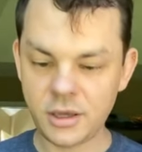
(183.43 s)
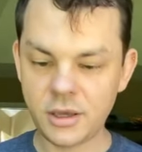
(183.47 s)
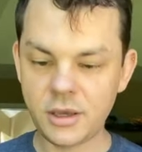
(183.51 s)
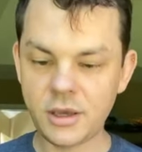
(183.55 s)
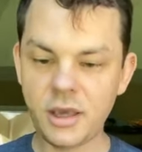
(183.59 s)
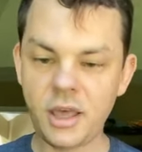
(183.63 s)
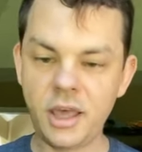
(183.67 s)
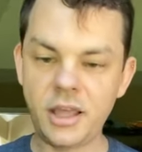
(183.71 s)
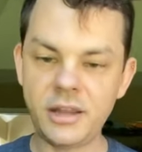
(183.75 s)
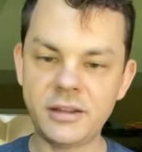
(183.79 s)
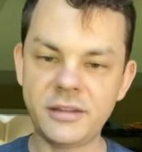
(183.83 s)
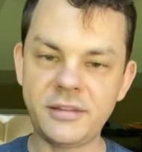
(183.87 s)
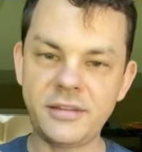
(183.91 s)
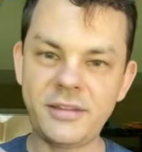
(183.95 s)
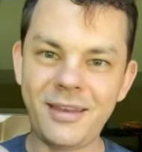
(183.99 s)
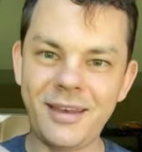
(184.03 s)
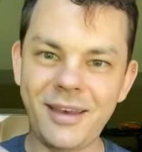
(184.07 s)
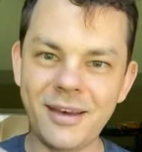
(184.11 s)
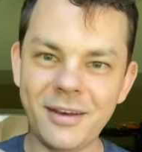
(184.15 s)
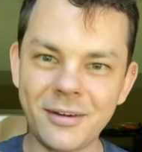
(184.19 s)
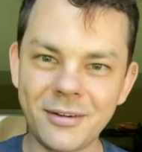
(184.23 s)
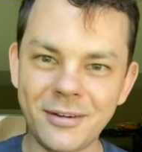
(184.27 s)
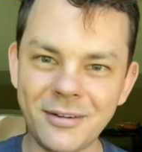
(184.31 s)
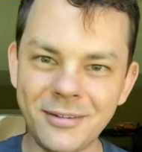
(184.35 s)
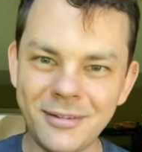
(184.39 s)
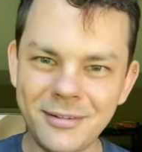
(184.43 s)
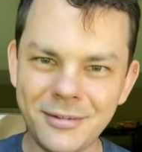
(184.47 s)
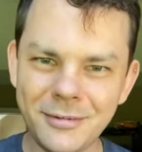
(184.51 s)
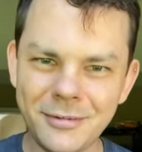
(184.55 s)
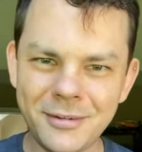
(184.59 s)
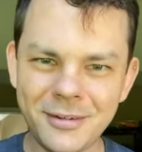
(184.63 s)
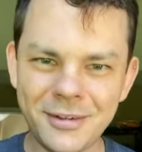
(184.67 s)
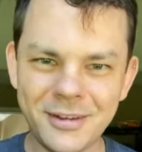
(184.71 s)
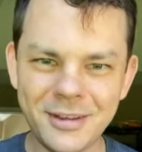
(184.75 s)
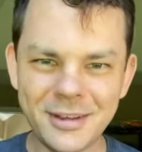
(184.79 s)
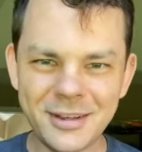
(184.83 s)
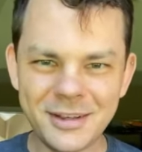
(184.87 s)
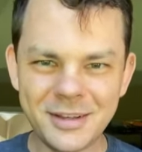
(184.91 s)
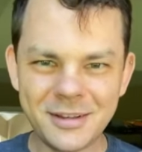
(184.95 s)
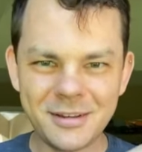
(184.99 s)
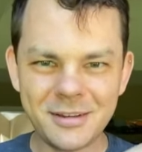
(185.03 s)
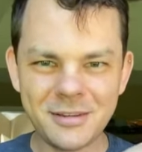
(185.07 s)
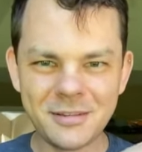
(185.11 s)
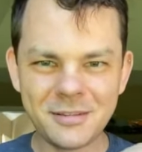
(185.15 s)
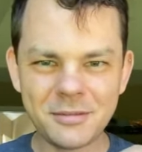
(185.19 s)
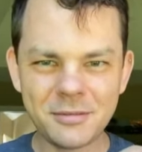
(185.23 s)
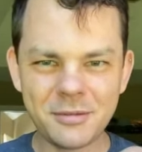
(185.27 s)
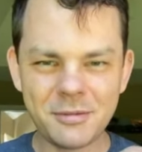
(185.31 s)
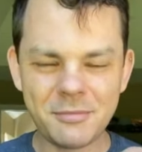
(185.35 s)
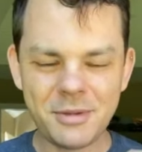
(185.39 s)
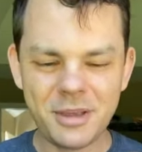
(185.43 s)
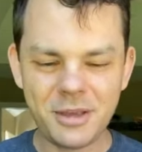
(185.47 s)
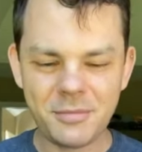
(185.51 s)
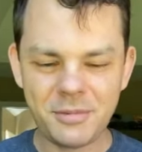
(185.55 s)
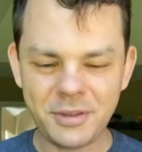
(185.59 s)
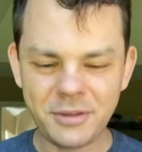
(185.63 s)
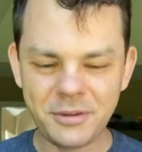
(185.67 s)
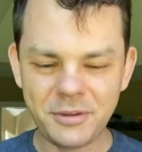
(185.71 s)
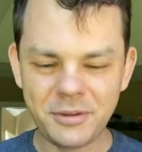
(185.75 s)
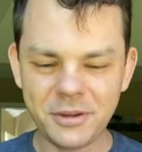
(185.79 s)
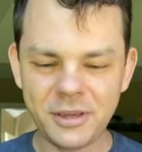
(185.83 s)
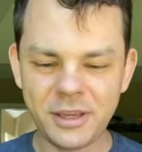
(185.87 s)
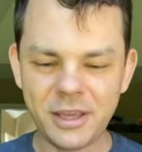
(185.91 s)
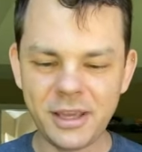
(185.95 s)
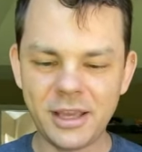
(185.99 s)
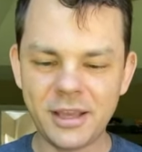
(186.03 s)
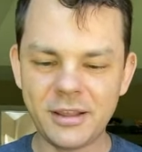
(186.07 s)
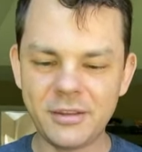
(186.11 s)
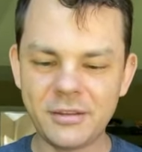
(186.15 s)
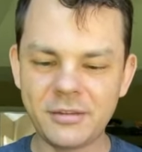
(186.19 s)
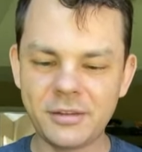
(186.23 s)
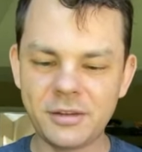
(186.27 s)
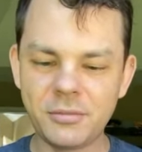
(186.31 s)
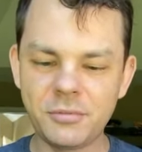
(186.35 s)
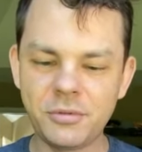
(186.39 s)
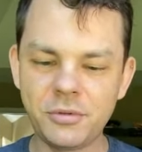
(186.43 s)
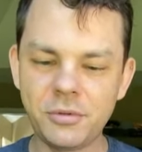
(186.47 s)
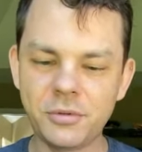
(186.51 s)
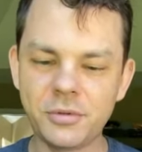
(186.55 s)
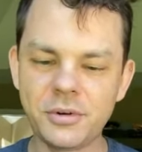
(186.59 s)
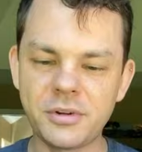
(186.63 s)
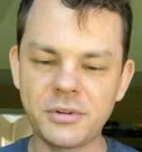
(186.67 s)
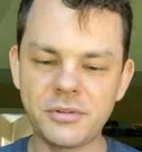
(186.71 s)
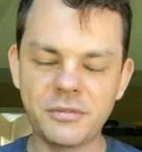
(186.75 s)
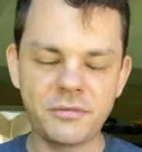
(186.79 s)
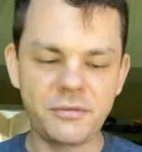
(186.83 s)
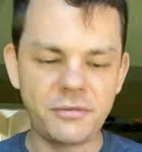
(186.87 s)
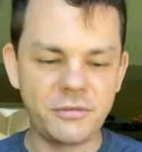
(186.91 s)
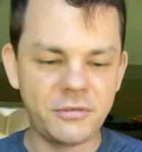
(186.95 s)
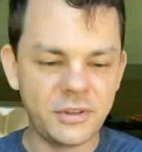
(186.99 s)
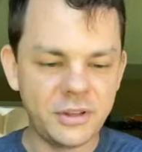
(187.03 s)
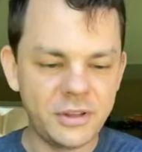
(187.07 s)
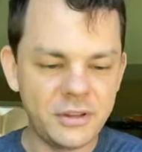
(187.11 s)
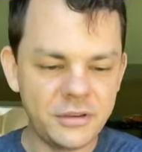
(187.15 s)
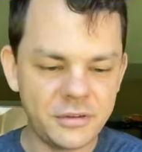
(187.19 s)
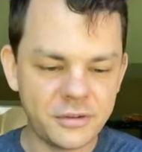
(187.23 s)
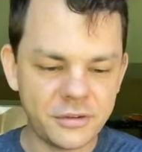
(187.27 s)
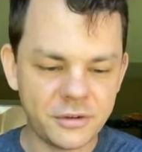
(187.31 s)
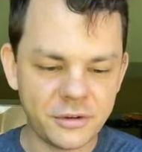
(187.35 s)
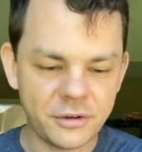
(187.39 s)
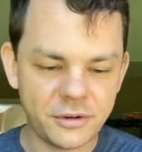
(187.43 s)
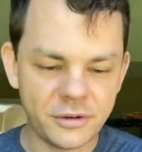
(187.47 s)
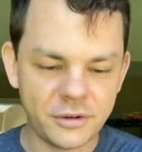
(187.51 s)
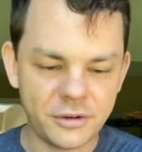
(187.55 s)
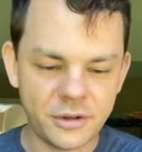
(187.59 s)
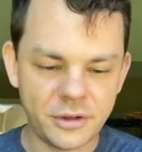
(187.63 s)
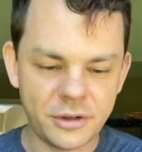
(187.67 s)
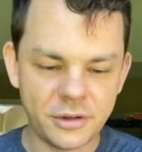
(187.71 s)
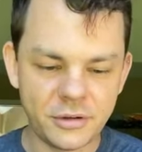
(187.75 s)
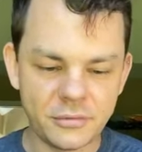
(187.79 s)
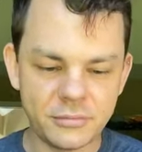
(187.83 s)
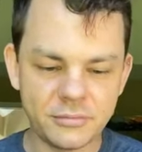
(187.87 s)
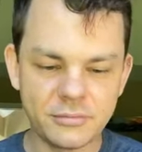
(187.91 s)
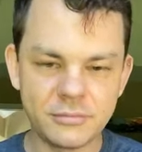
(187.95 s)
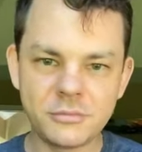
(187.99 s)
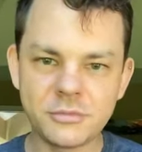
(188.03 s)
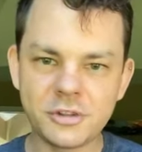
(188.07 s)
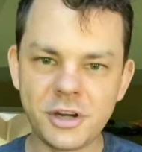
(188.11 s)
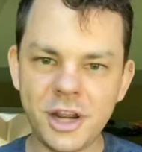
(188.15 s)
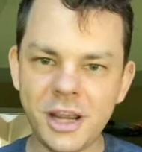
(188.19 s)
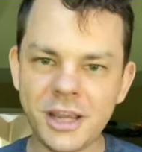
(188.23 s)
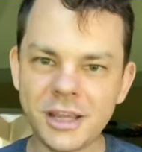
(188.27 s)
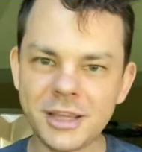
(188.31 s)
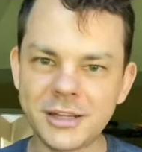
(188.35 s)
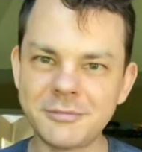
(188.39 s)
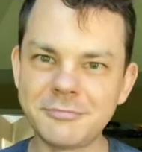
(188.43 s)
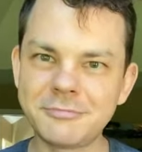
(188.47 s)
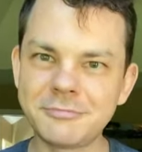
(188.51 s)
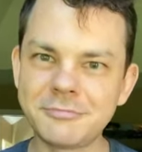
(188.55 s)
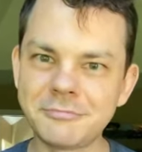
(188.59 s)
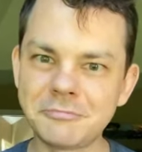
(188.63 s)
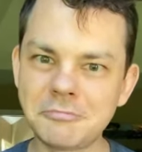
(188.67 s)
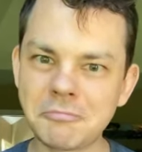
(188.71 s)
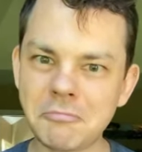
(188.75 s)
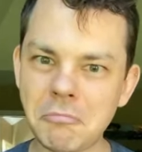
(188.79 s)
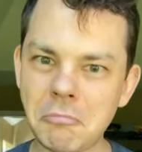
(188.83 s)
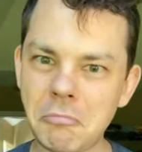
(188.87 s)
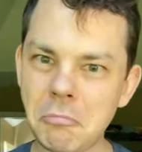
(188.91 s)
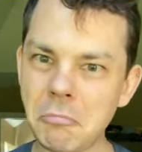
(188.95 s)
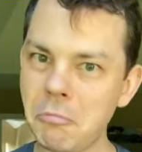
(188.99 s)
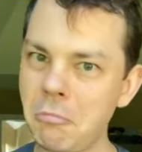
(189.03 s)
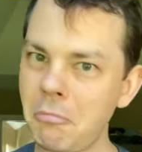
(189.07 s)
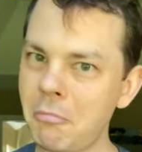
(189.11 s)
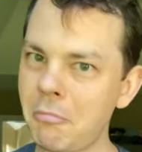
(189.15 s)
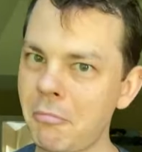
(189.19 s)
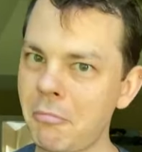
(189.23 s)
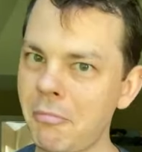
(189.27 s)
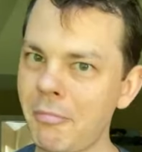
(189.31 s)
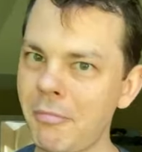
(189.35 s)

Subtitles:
and a tail. So I may be looking at some sort of lizard dragon. All